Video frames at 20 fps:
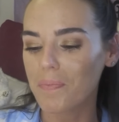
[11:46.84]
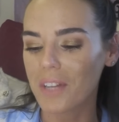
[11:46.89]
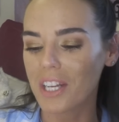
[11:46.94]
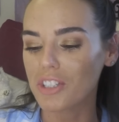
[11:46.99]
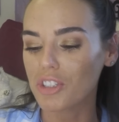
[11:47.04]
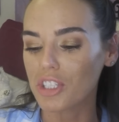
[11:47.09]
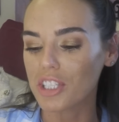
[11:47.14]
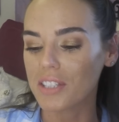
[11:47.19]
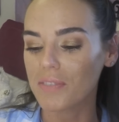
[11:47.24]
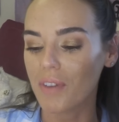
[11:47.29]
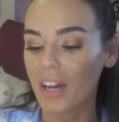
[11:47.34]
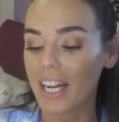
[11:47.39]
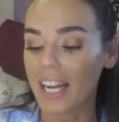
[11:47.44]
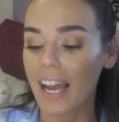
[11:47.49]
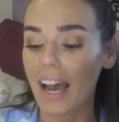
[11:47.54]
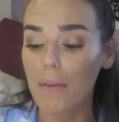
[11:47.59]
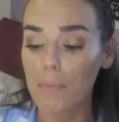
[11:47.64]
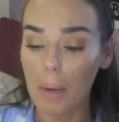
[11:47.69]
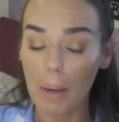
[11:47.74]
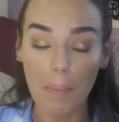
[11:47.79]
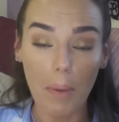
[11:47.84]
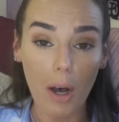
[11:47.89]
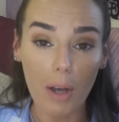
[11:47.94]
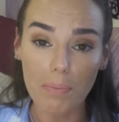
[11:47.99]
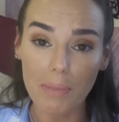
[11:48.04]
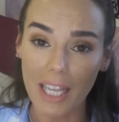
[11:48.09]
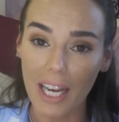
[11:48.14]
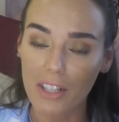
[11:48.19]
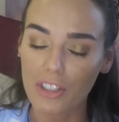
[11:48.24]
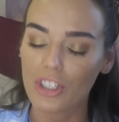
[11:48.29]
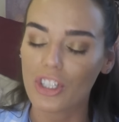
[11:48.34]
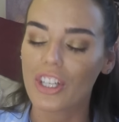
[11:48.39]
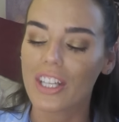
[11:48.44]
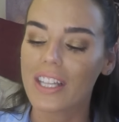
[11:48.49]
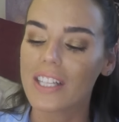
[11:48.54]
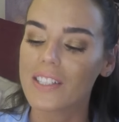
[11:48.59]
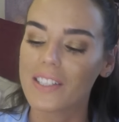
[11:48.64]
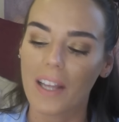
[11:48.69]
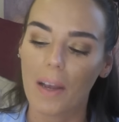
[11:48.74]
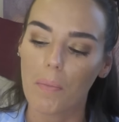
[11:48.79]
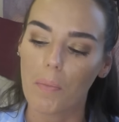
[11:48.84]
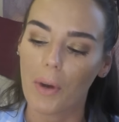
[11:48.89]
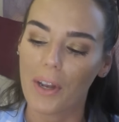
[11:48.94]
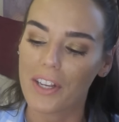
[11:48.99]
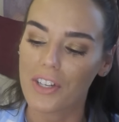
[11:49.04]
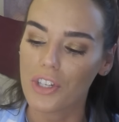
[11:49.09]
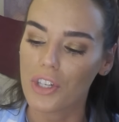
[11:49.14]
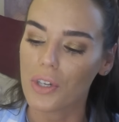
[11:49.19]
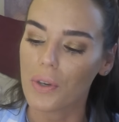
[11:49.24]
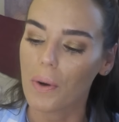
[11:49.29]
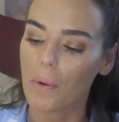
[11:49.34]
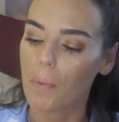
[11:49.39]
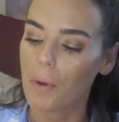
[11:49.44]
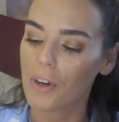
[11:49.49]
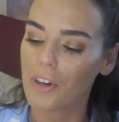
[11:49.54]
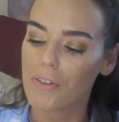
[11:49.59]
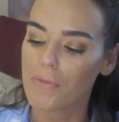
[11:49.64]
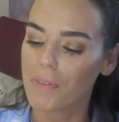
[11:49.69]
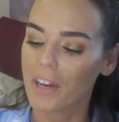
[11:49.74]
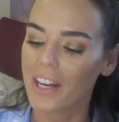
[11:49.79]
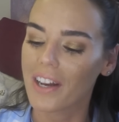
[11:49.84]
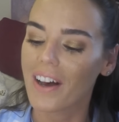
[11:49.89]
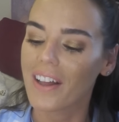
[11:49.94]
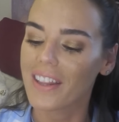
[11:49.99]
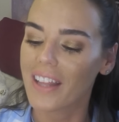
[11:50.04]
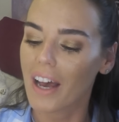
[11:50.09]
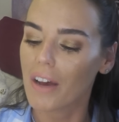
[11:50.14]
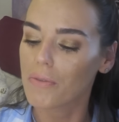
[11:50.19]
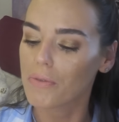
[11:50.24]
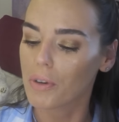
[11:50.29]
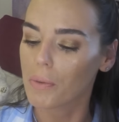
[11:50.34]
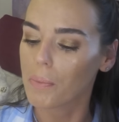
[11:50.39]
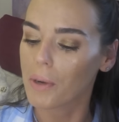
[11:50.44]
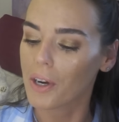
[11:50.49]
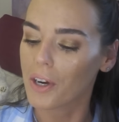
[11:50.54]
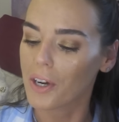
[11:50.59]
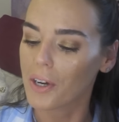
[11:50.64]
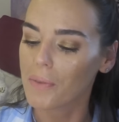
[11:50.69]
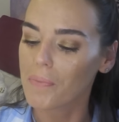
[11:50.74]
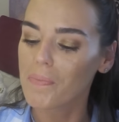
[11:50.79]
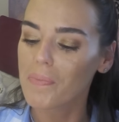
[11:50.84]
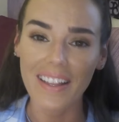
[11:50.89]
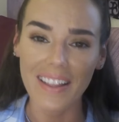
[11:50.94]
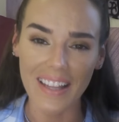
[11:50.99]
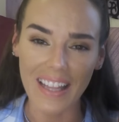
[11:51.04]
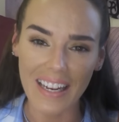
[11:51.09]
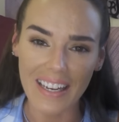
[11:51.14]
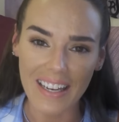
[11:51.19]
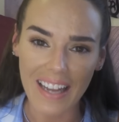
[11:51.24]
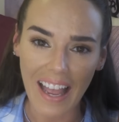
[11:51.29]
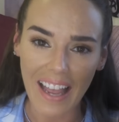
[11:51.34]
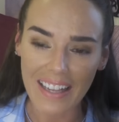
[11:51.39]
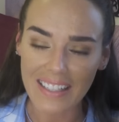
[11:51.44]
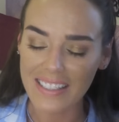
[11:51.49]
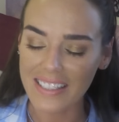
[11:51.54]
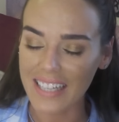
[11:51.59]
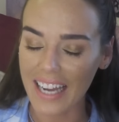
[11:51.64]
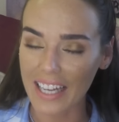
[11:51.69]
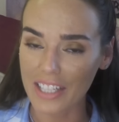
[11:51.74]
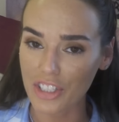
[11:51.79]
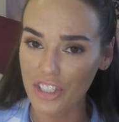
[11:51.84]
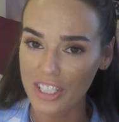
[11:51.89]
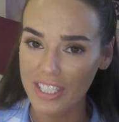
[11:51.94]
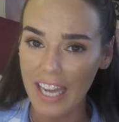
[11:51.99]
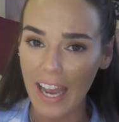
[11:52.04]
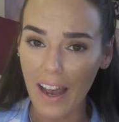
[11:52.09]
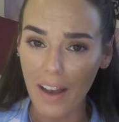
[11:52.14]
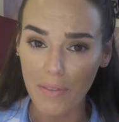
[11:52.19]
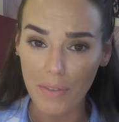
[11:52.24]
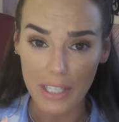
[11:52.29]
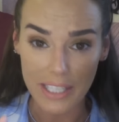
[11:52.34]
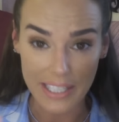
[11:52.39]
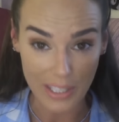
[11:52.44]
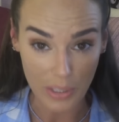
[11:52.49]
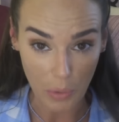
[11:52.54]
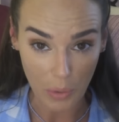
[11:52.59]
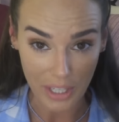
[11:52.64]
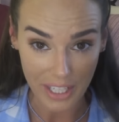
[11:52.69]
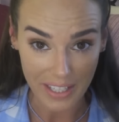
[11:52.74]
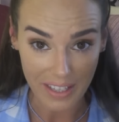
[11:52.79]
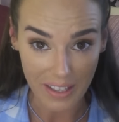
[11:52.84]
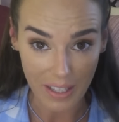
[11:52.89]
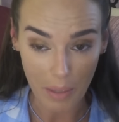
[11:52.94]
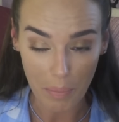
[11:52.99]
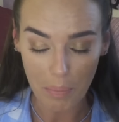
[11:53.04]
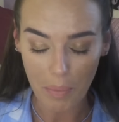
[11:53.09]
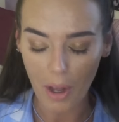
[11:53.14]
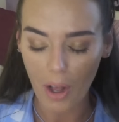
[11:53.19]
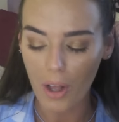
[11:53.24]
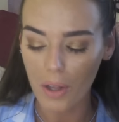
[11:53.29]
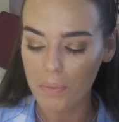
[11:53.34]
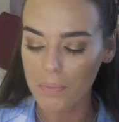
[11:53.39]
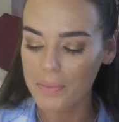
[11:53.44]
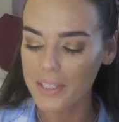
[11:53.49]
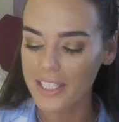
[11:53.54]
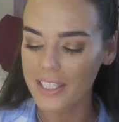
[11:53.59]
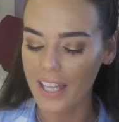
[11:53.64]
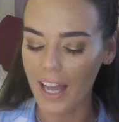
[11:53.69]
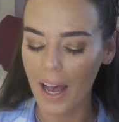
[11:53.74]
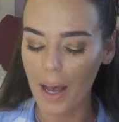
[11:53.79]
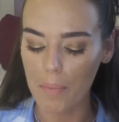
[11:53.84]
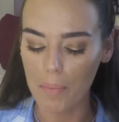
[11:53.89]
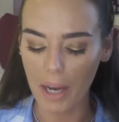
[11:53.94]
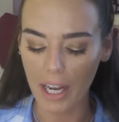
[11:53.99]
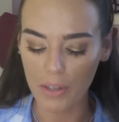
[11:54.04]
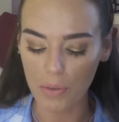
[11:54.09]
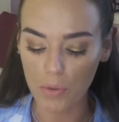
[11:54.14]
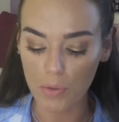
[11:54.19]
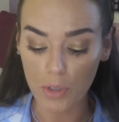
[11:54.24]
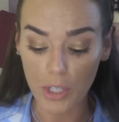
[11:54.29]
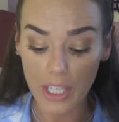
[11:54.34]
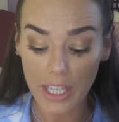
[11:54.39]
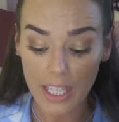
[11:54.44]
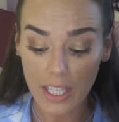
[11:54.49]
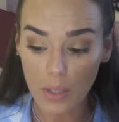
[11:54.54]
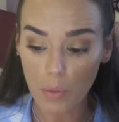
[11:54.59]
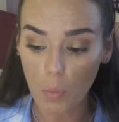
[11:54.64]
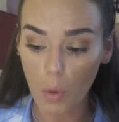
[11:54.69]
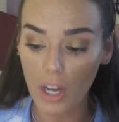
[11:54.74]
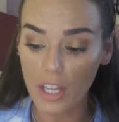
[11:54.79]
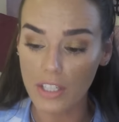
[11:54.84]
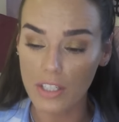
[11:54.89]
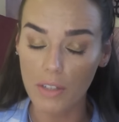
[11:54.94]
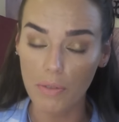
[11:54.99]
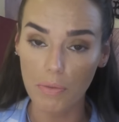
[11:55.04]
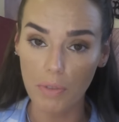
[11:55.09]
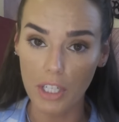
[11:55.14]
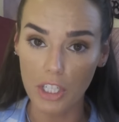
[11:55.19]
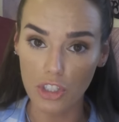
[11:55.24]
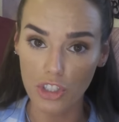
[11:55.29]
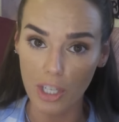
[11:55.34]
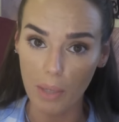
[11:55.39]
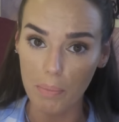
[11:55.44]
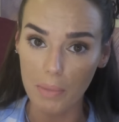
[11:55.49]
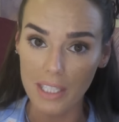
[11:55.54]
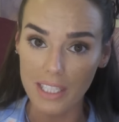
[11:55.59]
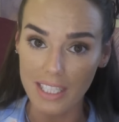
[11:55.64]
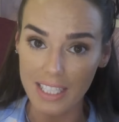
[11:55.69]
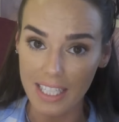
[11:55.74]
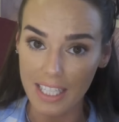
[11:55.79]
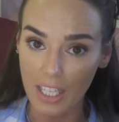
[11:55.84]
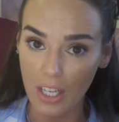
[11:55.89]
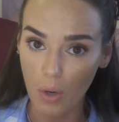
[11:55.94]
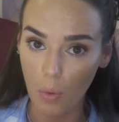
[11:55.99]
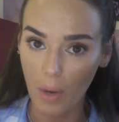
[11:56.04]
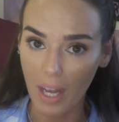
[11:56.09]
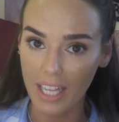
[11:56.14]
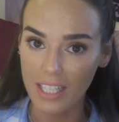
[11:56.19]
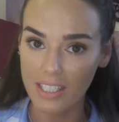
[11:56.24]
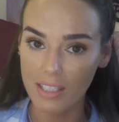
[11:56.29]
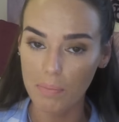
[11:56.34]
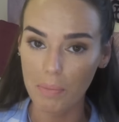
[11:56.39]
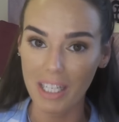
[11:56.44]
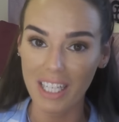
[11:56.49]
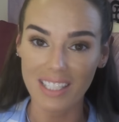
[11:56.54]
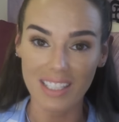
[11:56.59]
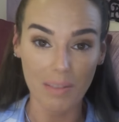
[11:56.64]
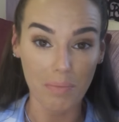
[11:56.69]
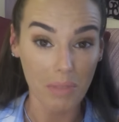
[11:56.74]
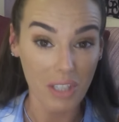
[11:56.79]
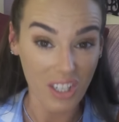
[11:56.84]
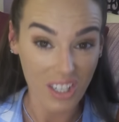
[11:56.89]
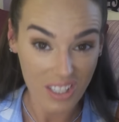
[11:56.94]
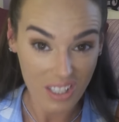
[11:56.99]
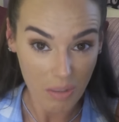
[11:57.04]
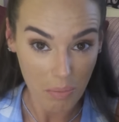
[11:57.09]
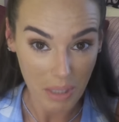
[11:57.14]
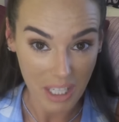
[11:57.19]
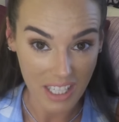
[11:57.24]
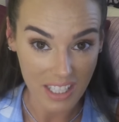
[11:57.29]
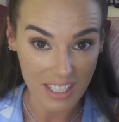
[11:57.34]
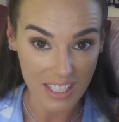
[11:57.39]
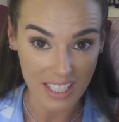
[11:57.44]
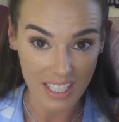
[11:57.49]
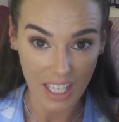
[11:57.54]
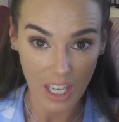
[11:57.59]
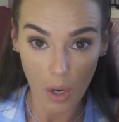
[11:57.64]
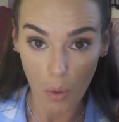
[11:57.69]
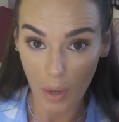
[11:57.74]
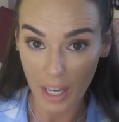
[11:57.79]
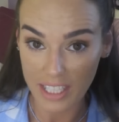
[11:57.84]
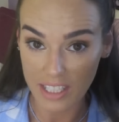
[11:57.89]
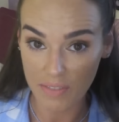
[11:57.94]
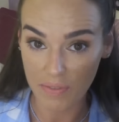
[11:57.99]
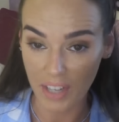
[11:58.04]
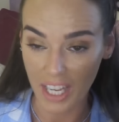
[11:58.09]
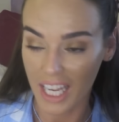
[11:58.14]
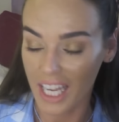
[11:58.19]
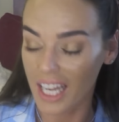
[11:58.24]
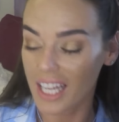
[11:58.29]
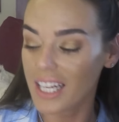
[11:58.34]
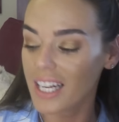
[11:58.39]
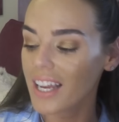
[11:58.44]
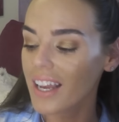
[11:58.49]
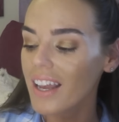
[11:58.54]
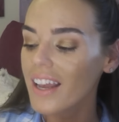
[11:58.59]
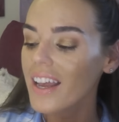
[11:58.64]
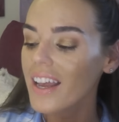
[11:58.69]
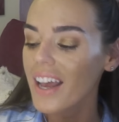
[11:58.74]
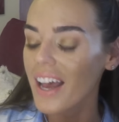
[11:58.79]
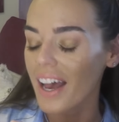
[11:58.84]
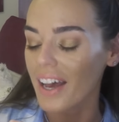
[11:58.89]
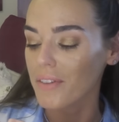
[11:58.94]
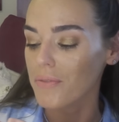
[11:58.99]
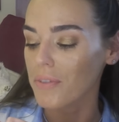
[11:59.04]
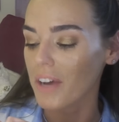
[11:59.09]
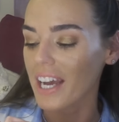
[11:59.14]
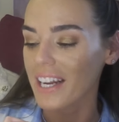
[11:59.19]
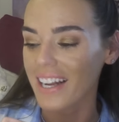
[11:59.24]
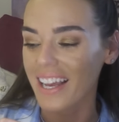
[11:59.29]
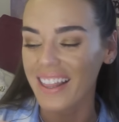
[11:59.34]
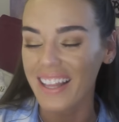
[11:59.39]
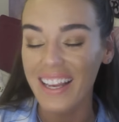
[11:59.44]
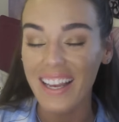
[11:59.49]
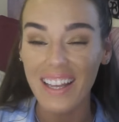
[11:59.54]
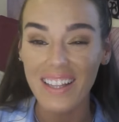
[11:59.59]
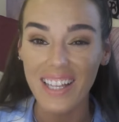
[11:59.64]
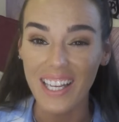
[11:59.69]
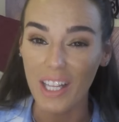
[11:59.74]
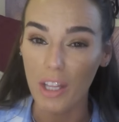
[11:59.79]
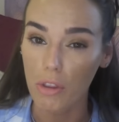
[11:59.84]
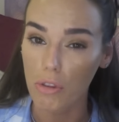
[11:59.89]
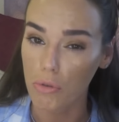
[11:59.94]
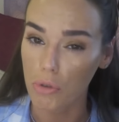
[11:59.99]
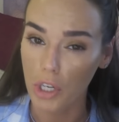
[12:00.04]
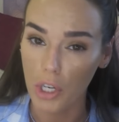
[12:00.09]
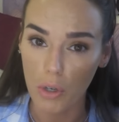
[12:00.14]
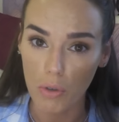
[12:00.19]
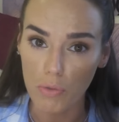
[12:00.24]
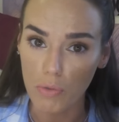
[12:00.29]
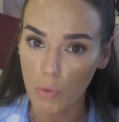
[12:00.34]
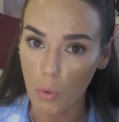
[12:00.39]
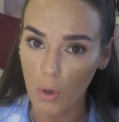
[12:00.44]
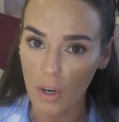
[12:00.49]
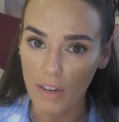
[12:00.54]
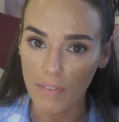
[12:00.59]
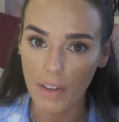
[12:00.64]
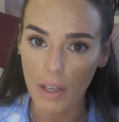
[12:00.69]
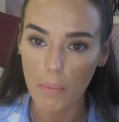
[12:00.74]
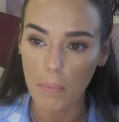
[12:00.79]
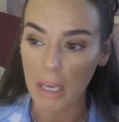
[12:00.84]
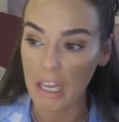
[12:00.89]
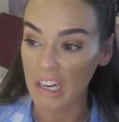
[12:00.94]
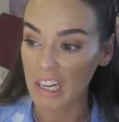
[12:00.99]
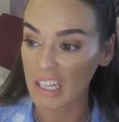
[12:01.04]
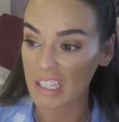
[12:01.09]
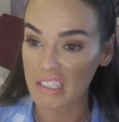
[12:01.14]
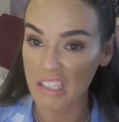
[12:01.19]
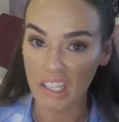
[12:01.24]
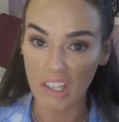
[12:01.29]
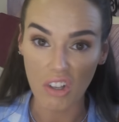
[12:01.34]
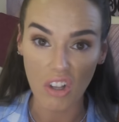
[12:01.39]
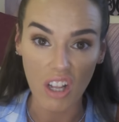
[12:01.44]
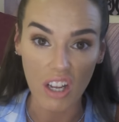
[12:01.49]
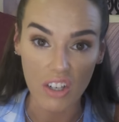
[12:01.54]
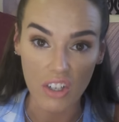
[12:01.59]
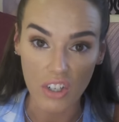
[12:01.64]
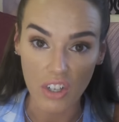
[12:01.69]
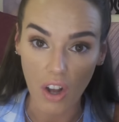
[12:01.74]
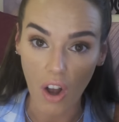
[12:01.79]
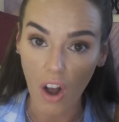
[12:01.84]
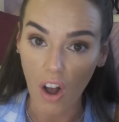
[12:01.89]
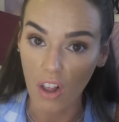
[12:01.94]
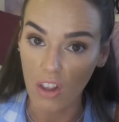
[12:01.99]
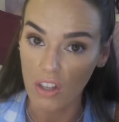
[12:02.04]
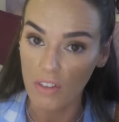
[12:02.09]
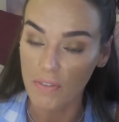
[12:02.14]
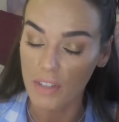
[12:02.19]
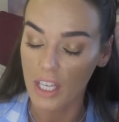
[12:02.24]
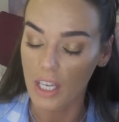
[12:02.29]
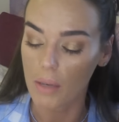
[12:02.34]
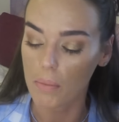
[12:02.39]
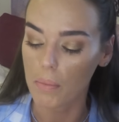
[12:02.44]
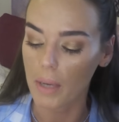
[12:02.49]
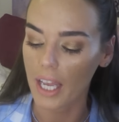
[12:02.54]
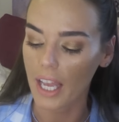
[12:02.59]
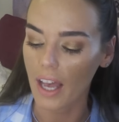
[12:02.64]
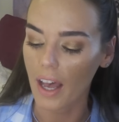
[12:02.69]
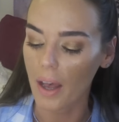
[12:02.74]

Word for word: It's just funny. And my mom's actually the same way too. I wonder if I got that from her. Then next, I just have assorted lip balms. Um, I really want to finish up this EOS because I'm not the biggest EOS fan. In fact, I think I had like three or four of them and I decluttered all of them.